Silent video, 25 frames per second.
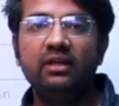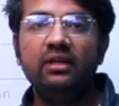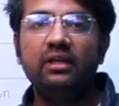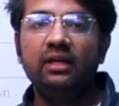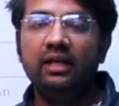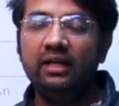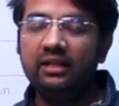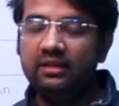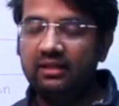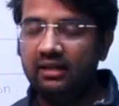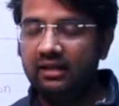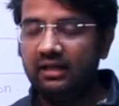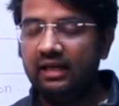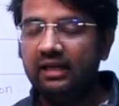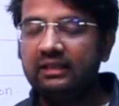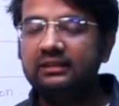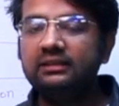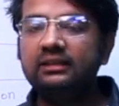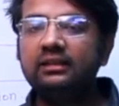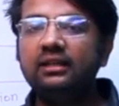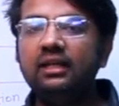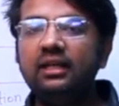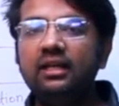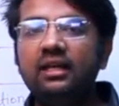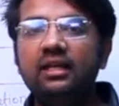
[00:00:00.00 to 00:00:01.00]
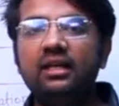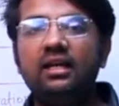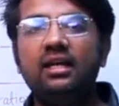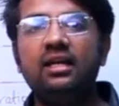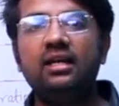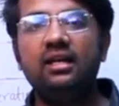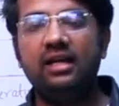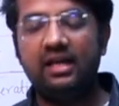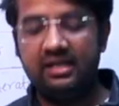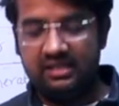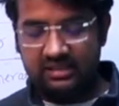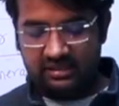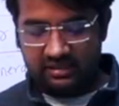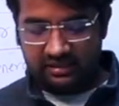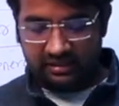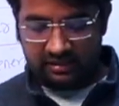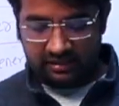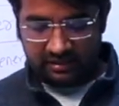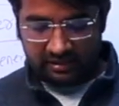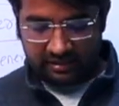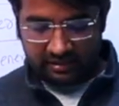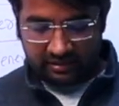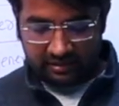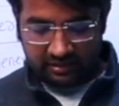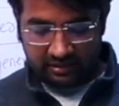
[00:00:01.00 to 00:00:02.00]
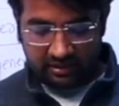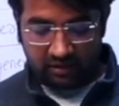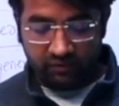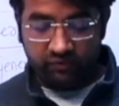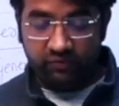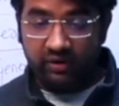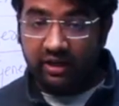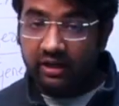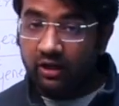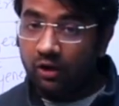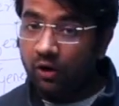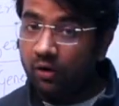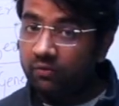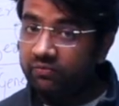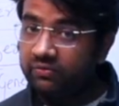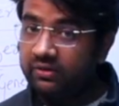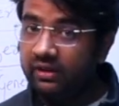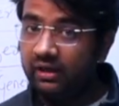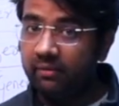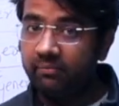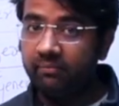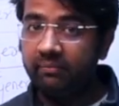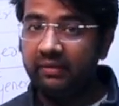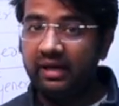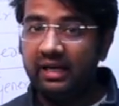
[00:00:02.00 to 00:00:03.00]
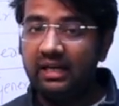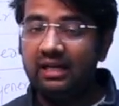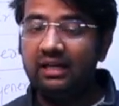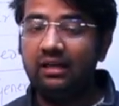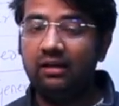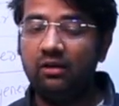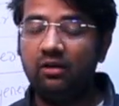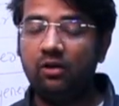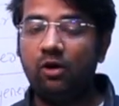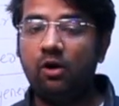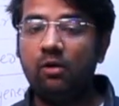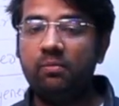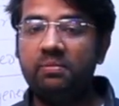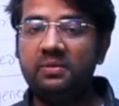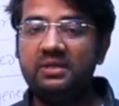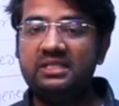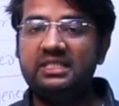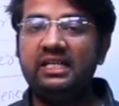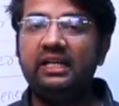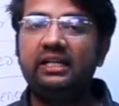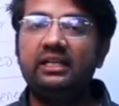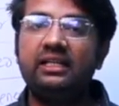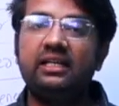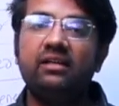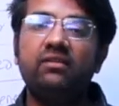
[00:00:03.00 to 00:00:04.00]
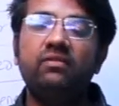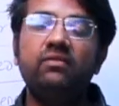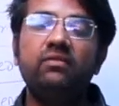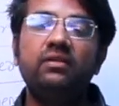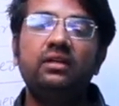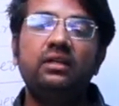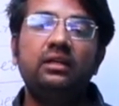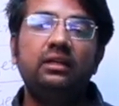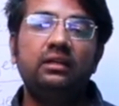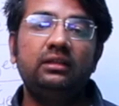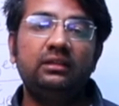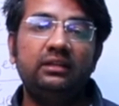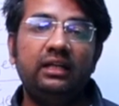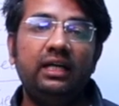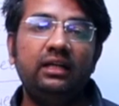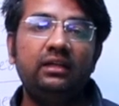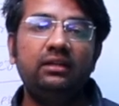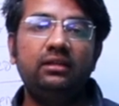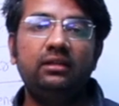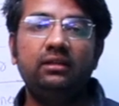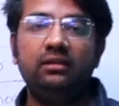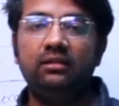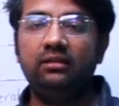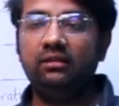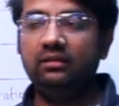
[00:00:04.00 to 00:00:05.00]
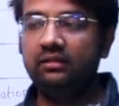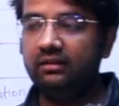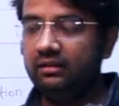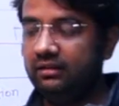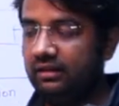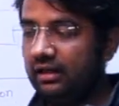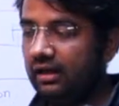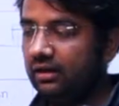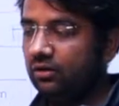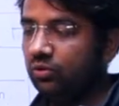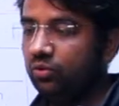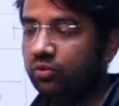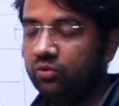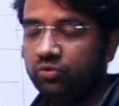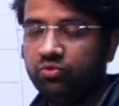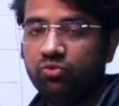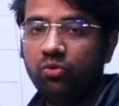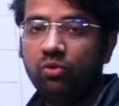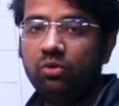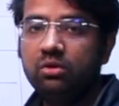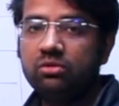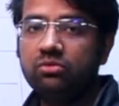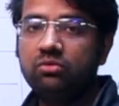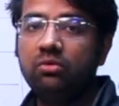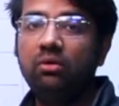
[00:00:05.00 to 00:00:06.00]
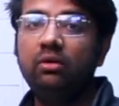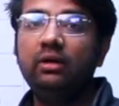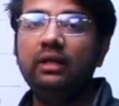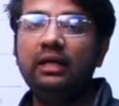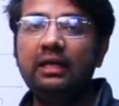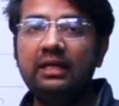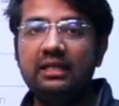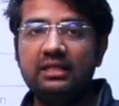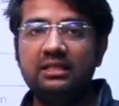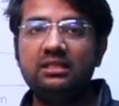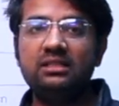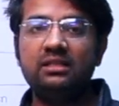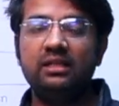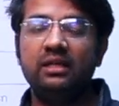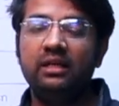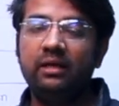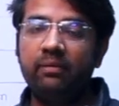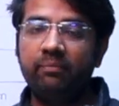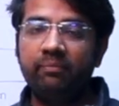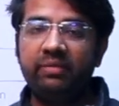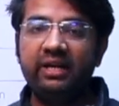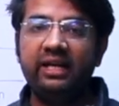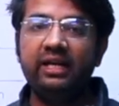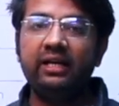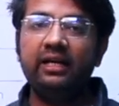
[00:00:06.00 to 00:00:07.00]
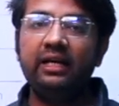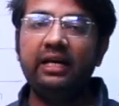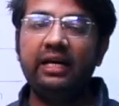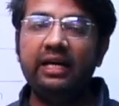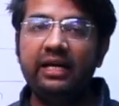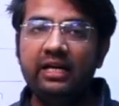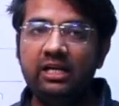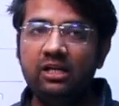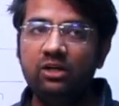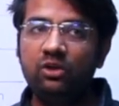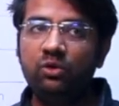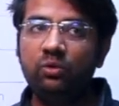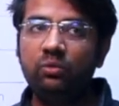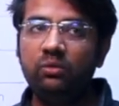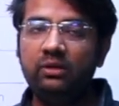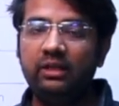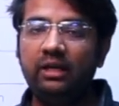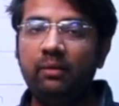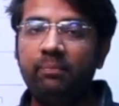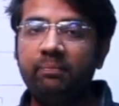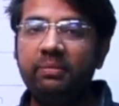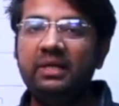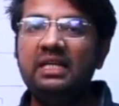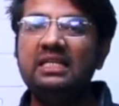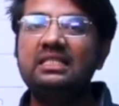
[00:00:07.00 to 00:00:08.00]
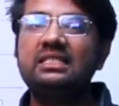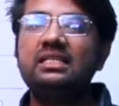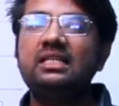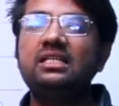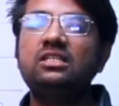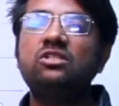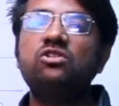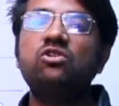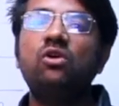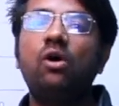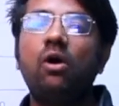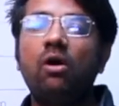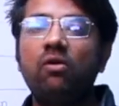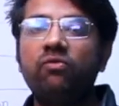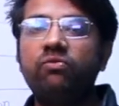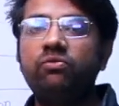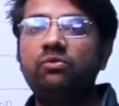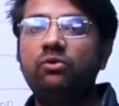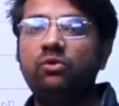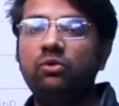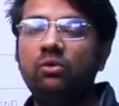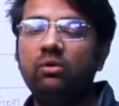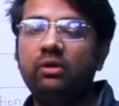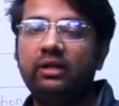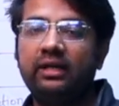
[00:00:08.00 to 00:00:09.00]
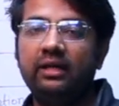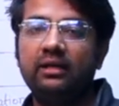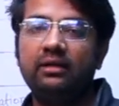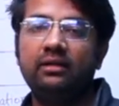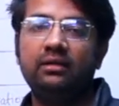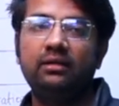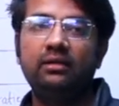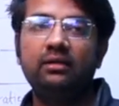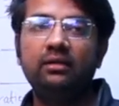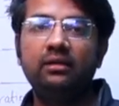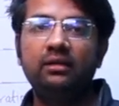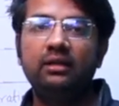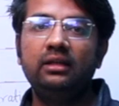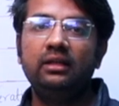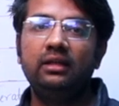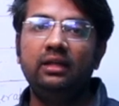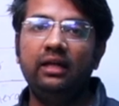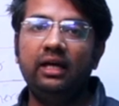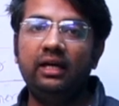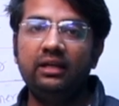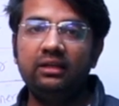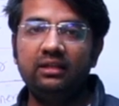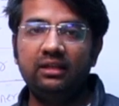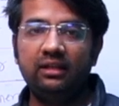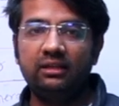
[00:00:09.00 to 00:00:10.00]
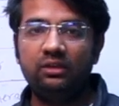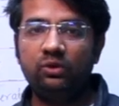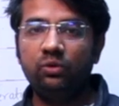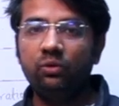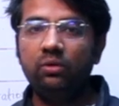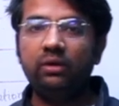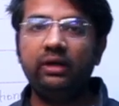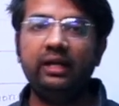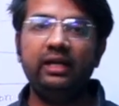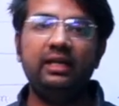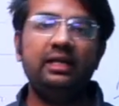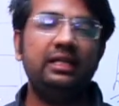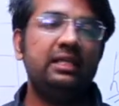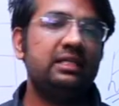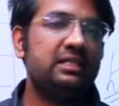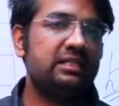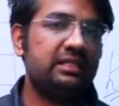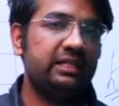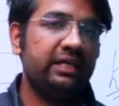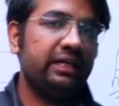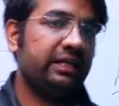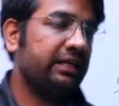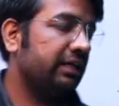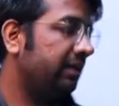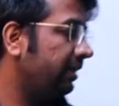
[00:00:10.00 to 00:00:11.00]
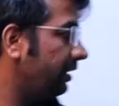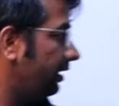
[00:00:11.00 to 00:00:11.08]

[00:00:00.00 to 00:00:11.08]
In the lexical analyzer, the one of the main objective that the source code is break into the pieces of token and the token is taken,